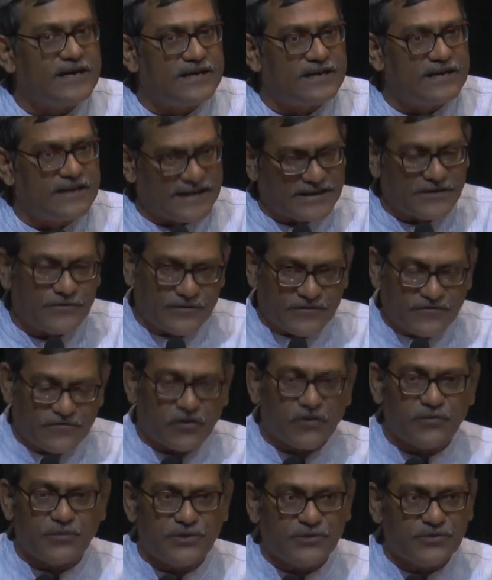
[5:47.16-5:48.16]
like to
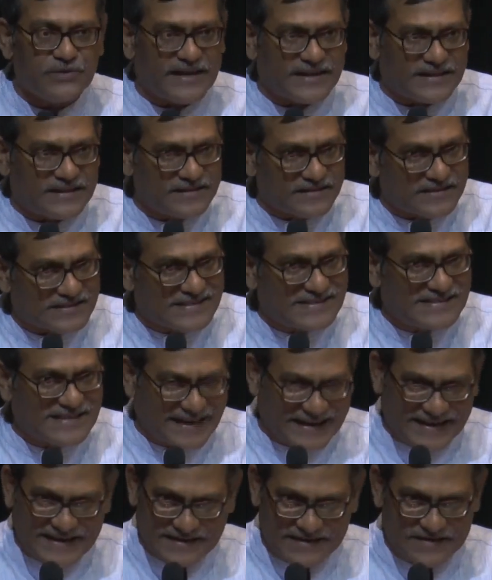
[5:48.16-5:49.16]
inform you that the
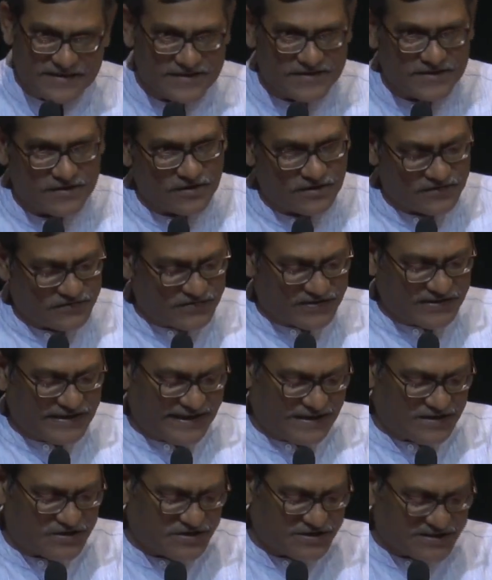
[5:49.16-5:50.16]
second of the
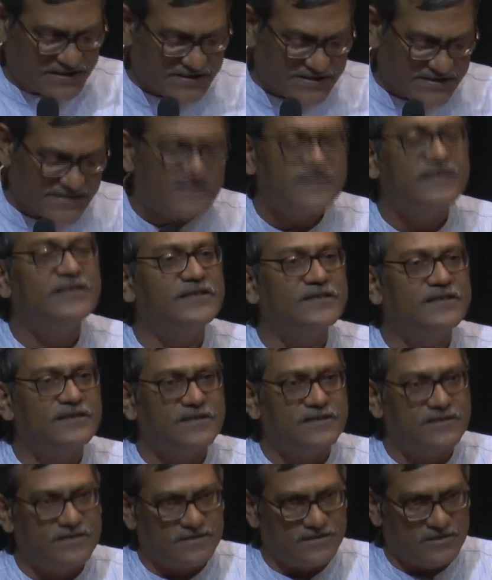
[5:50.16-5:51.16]
lectures,
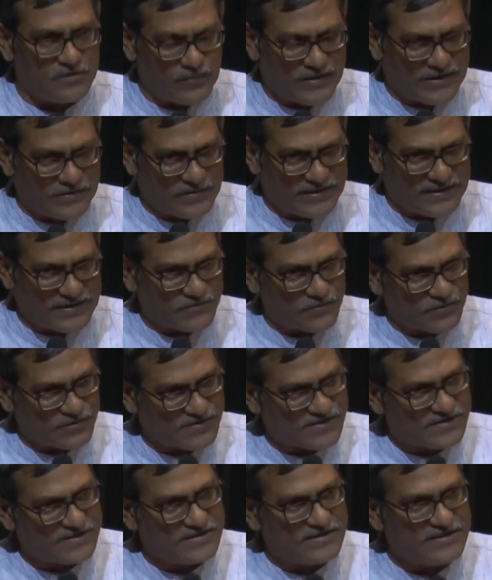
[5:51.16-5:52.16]
the one that
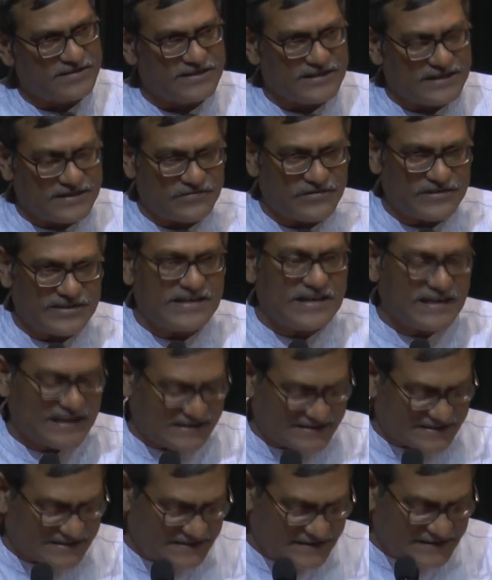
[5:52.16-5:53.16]
was delivered
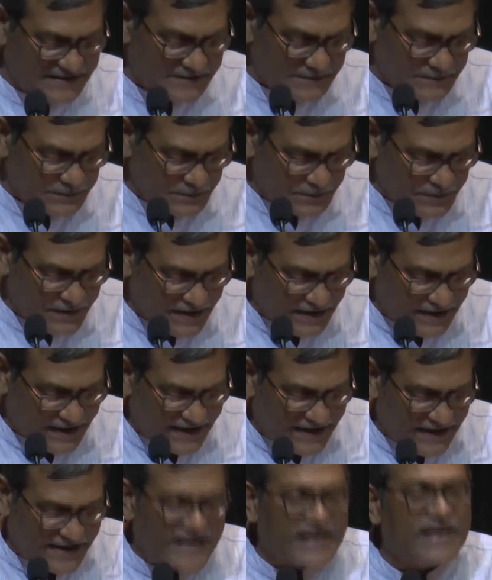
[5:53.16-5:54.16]
last year,
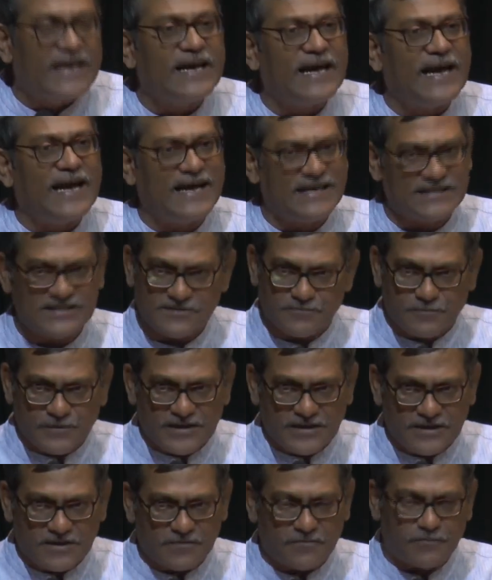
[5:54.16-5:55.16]
has
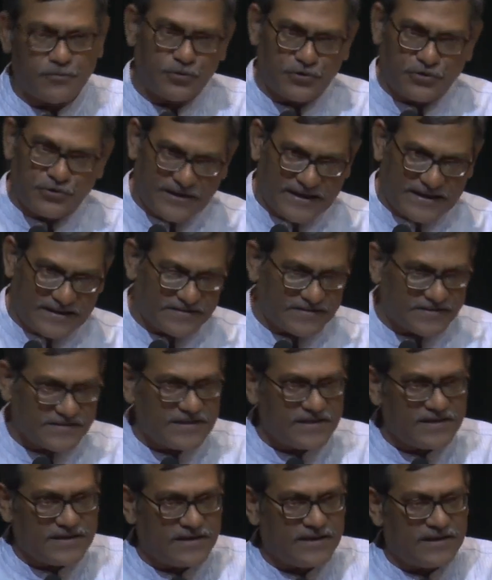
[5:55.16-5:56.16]
been put together
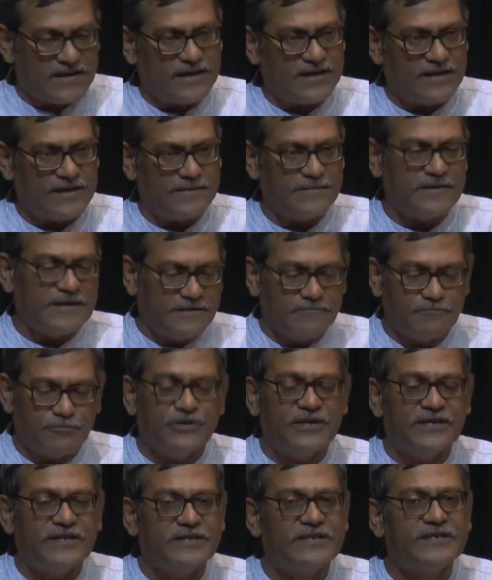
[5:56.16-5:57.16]
in
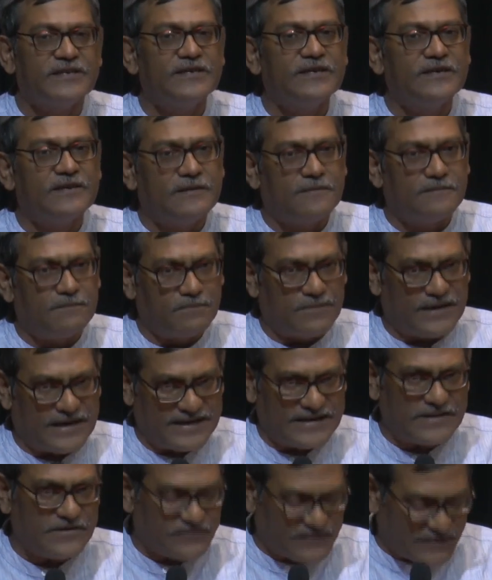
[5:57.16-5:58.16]
print
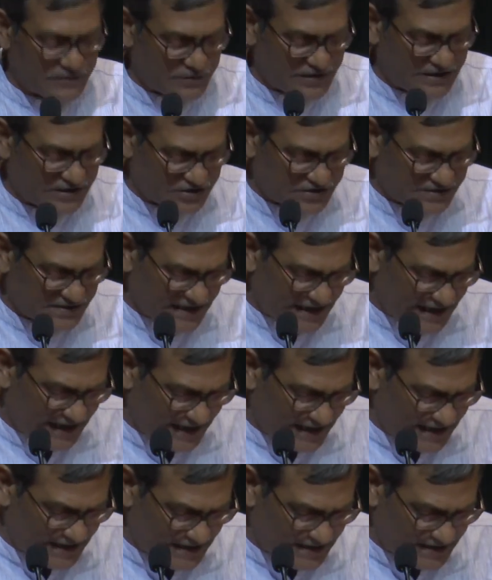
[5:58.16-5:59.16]
by the Foundation,
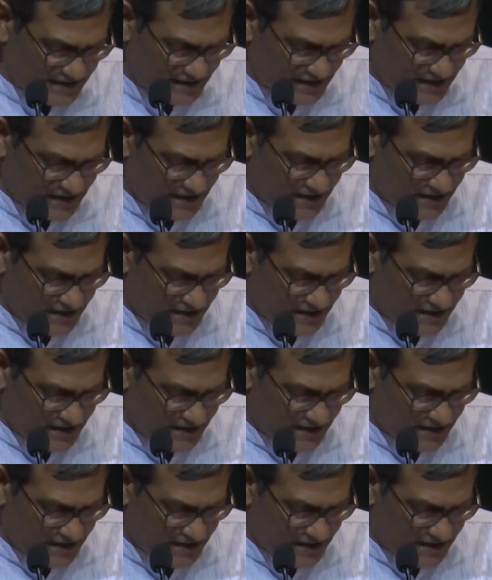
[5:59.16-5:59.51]
and